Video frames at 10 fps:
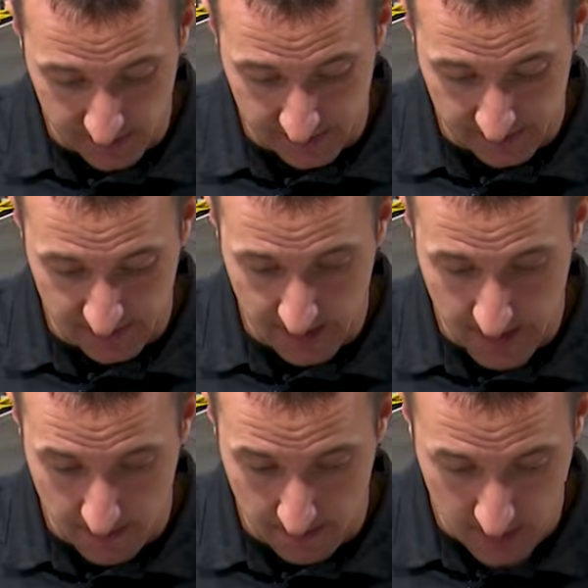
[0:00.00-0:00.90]

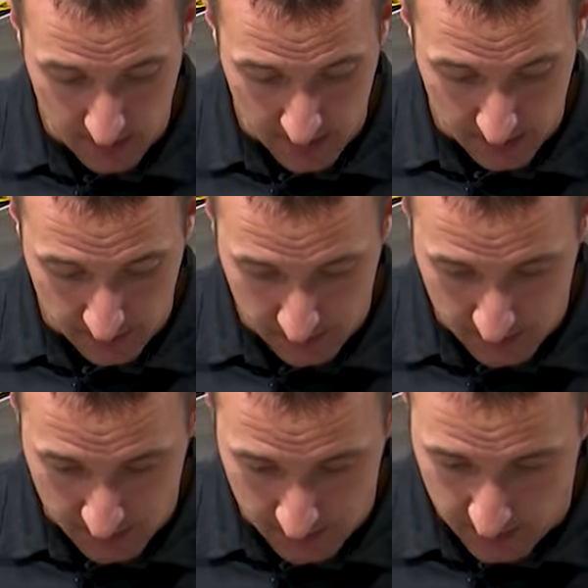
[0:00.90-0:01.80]
ECM.
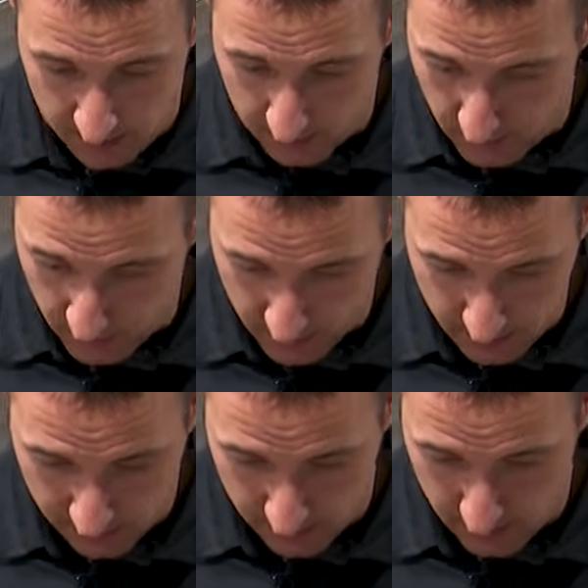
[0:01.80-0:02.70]
So we're
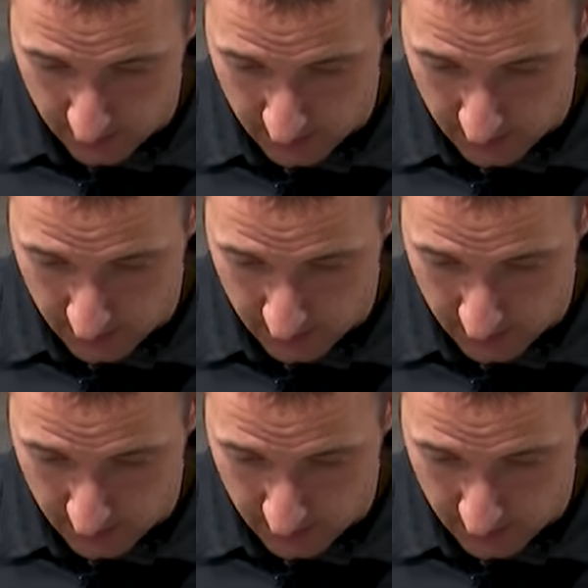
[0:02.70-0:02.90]
going to